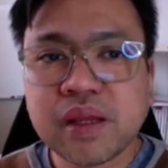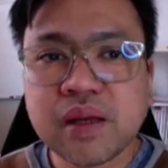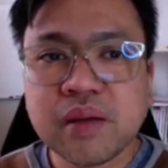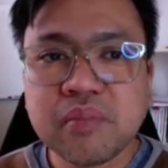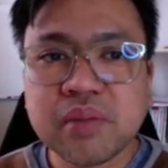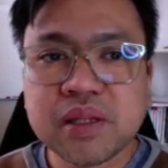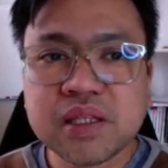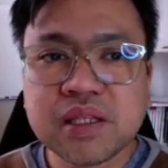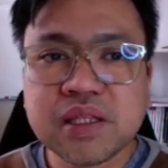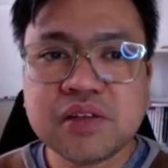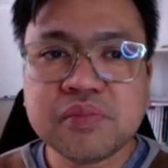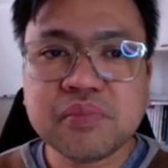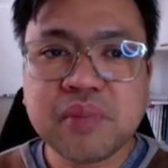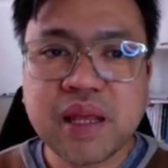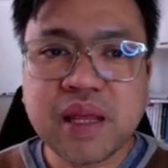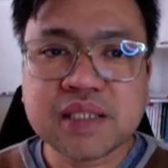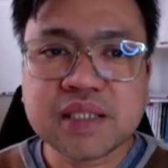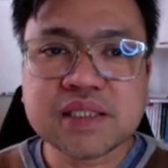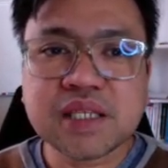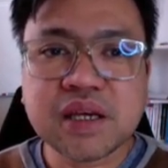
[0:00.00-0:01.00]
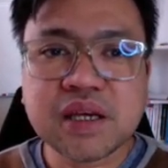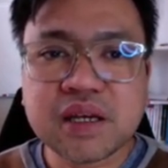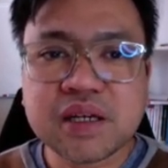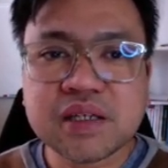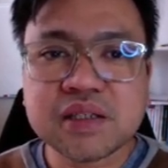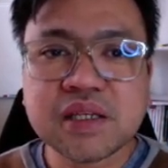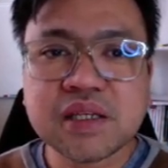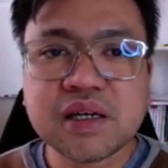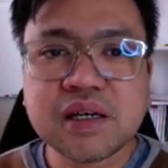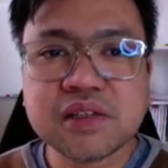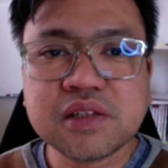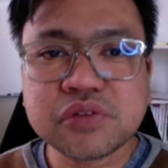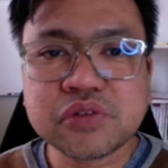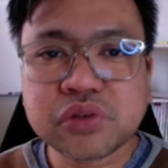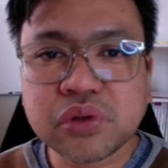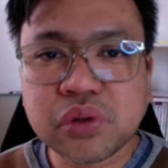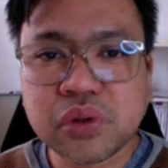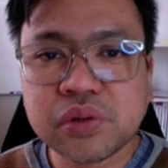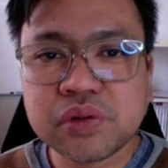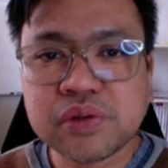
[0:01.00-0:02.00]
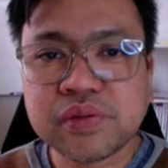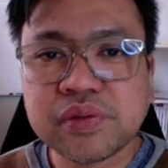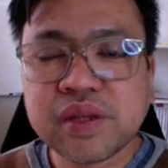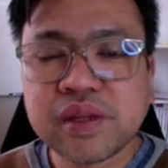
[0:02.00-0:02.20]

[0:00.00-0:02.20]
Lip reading: but it plays a critical role.